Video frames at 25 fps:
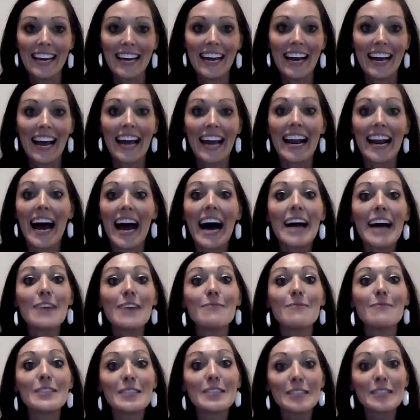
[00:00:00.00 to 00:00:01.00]
And I
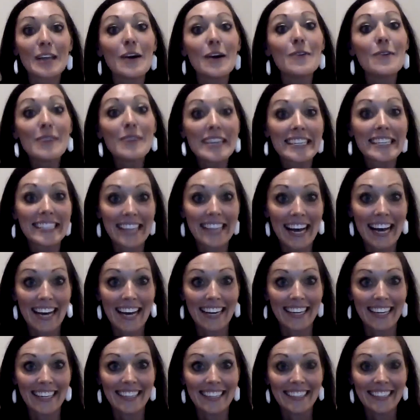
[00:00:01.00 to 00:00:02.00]
am so
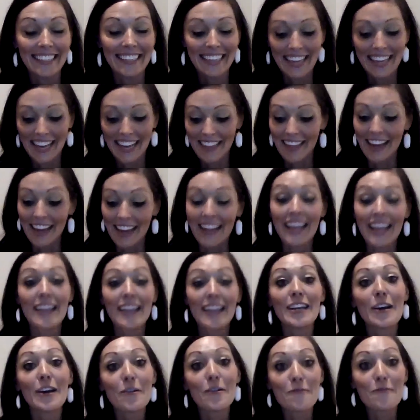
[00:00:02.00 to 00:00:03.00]
excited that
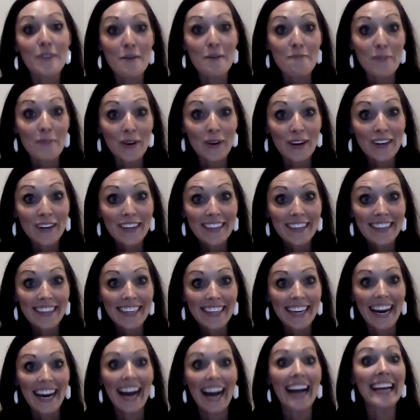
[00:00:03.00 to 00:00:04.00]
in November,
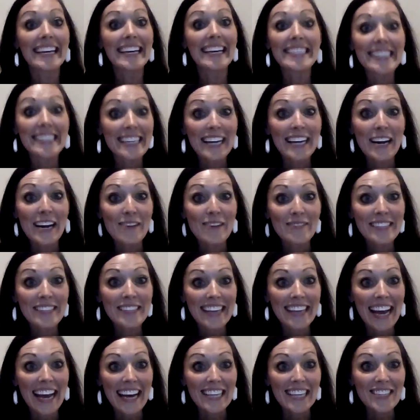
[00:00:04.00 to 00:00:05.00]
I get to come to
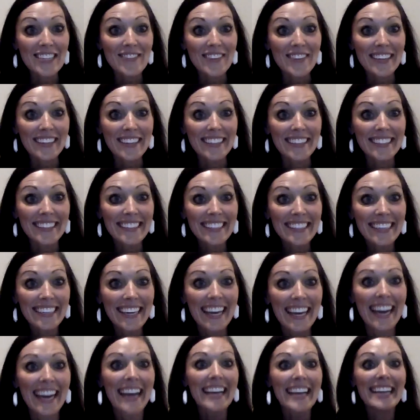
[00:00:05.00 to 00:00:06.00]
Nashville
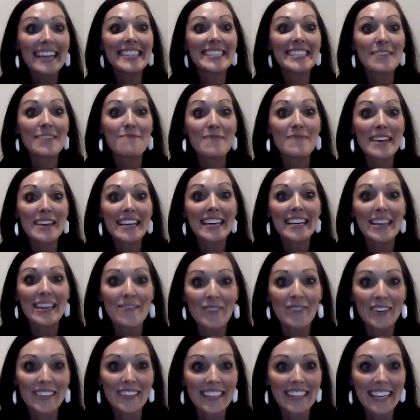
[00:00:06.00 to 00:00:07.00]
and I get to meet
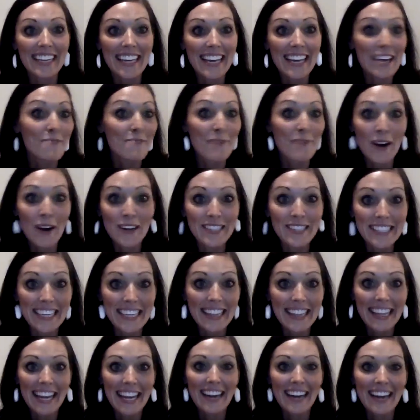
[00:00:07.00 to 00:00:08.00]
Kimberly in
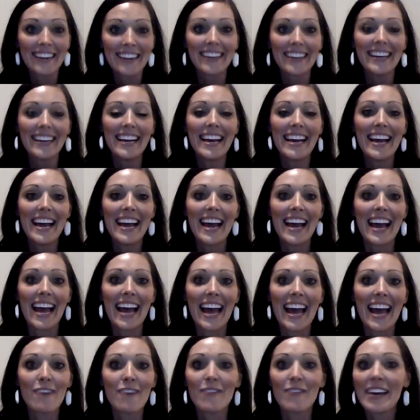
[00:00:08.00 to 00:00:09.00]
person there.
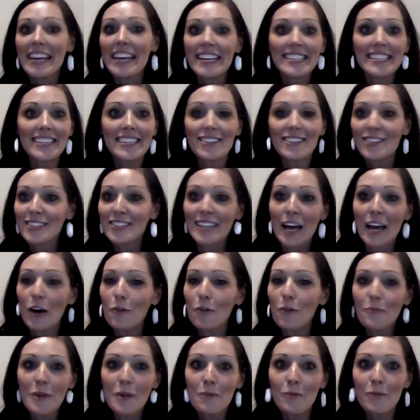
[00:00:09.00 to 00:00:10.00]
And we get to just
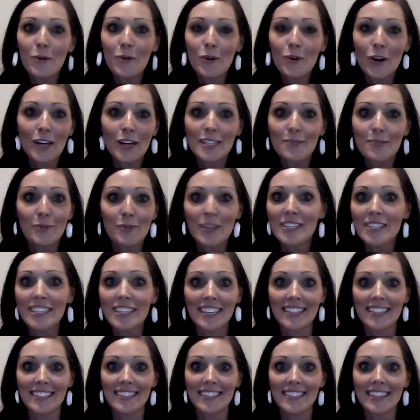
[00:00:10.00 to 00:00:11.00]
help people cross
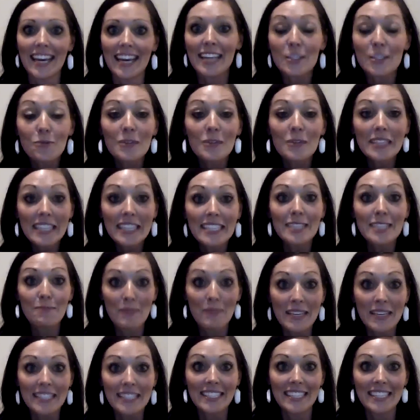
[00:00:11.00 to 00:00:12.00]
bridges. That's what this
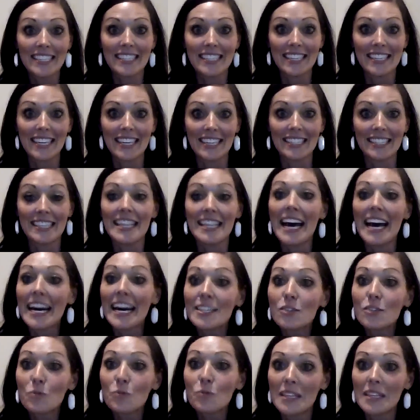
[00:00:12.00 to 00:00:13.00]
business is.
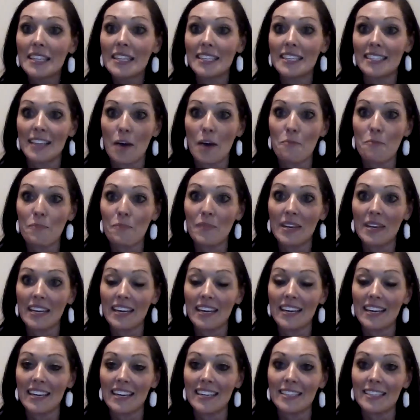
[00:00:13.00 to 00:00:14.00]
That's what this
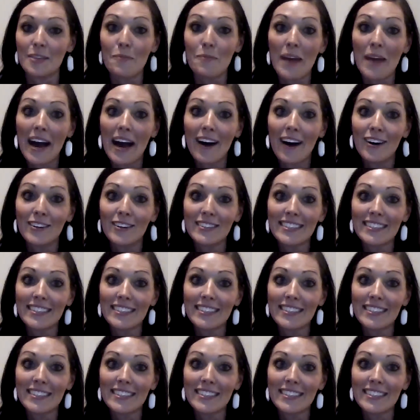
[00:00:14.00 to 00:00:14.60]
company is about.